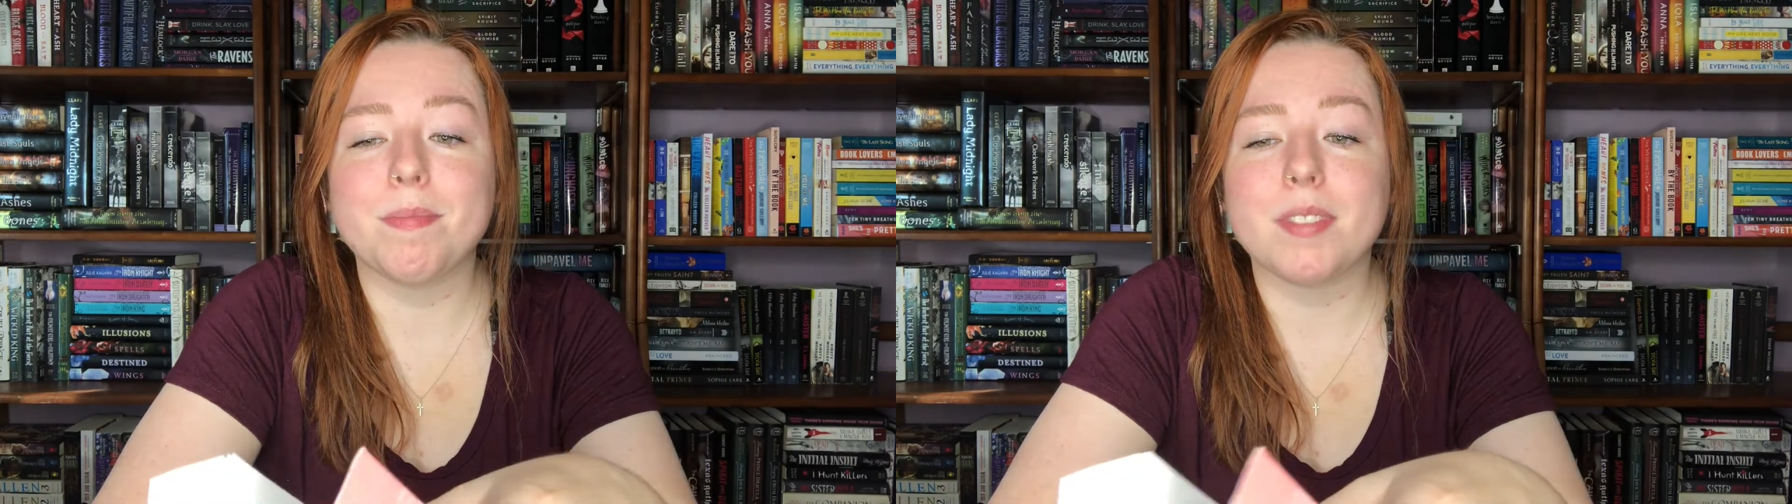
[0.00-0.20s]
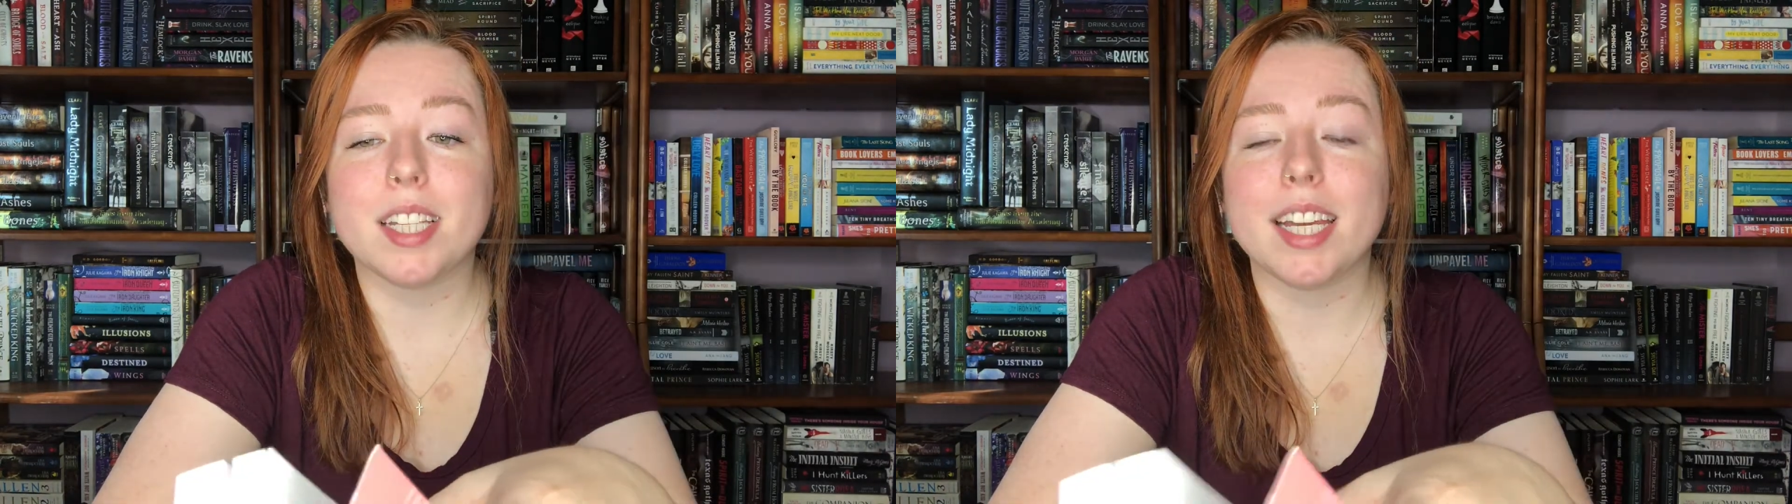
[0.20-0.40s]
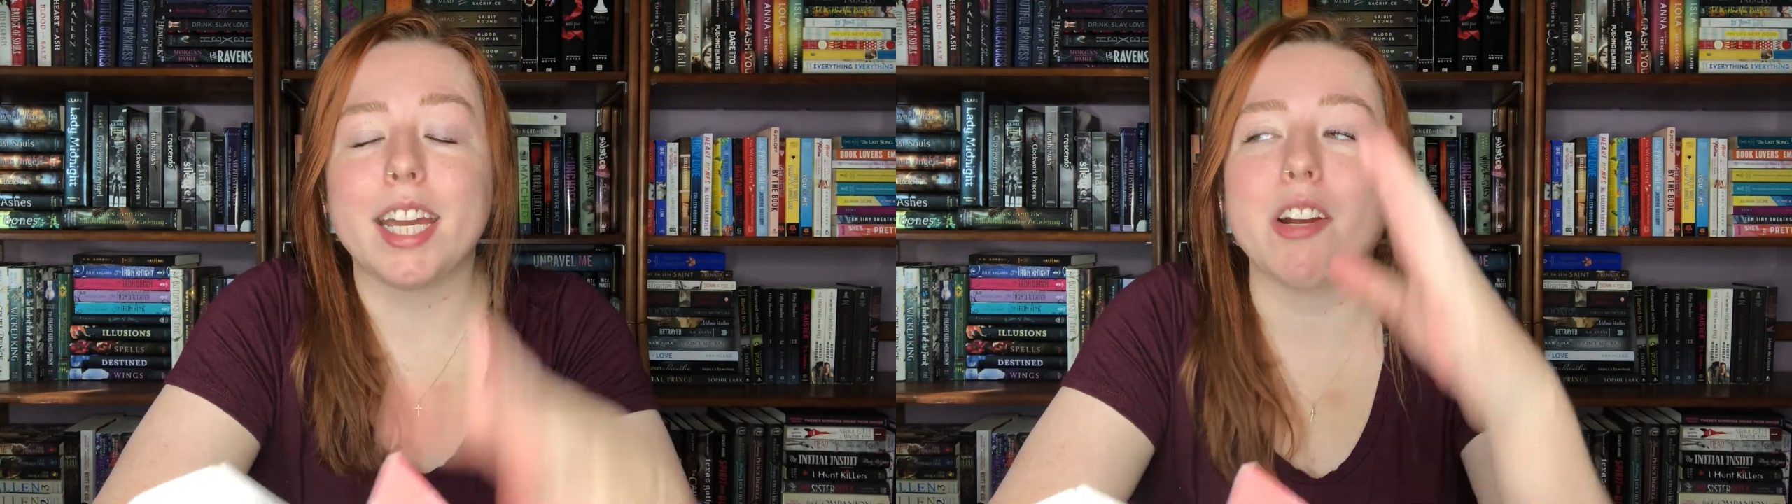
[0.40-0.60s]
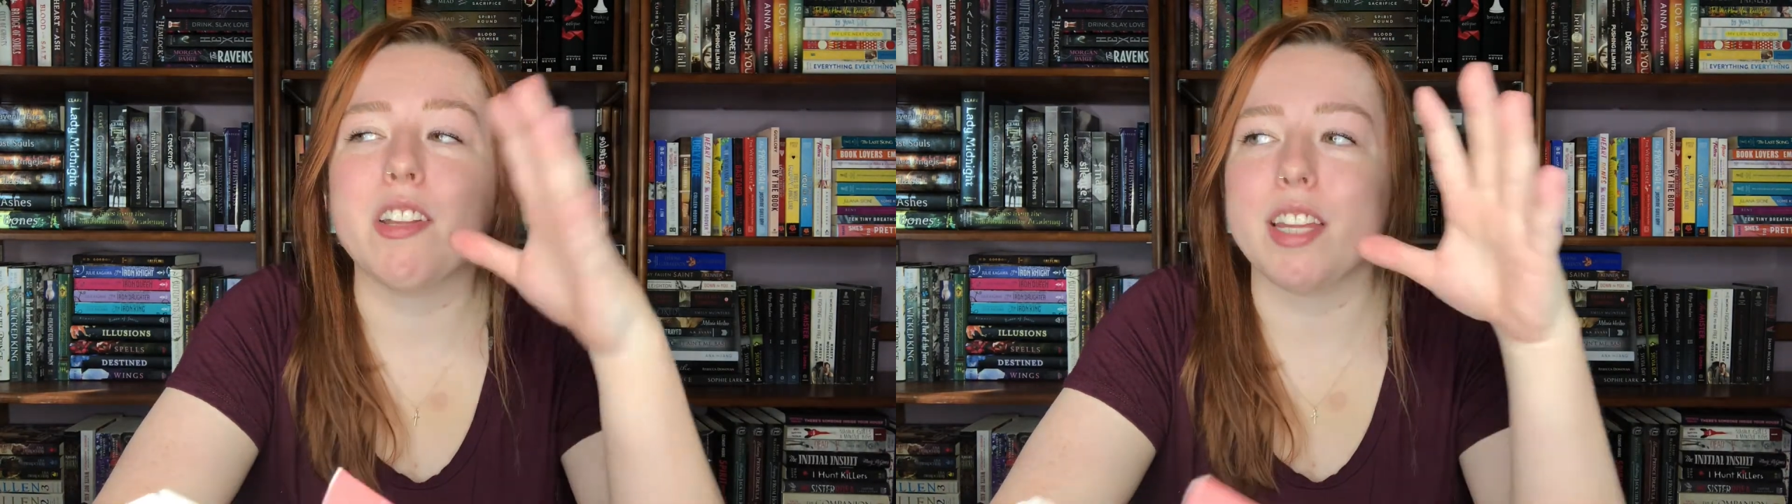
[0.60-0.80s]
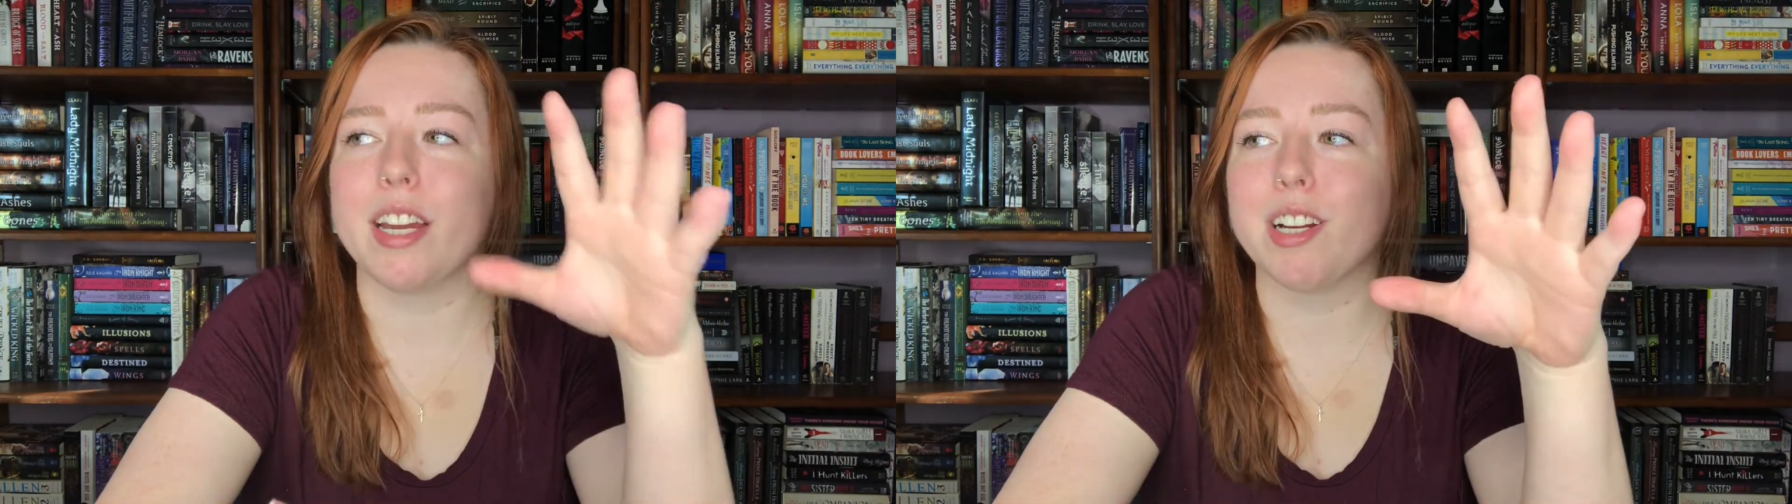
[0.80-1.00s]
here
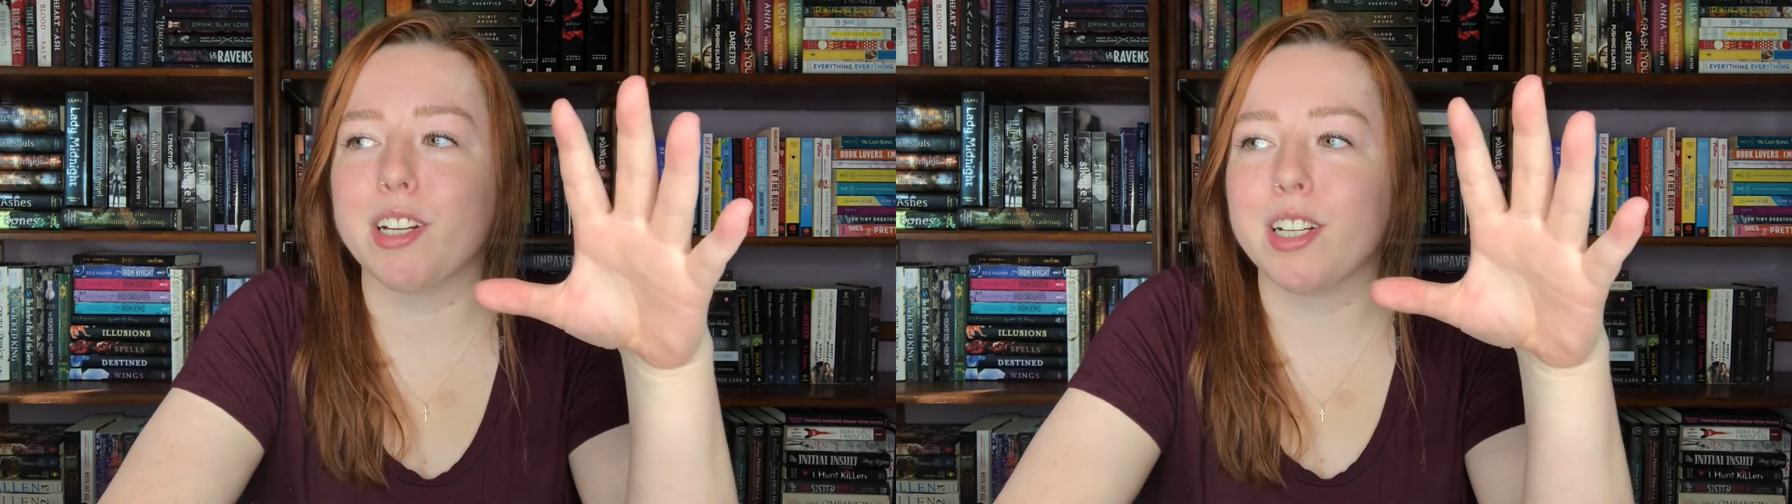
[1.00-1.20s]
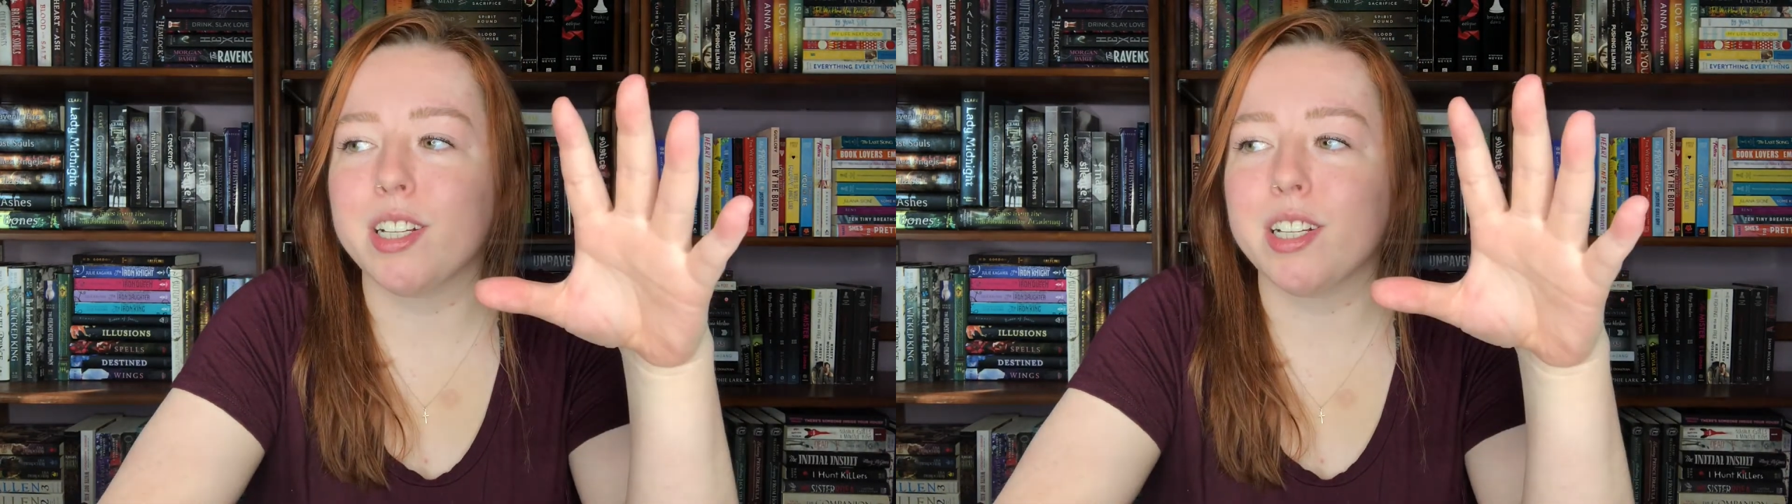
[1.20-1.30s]
and there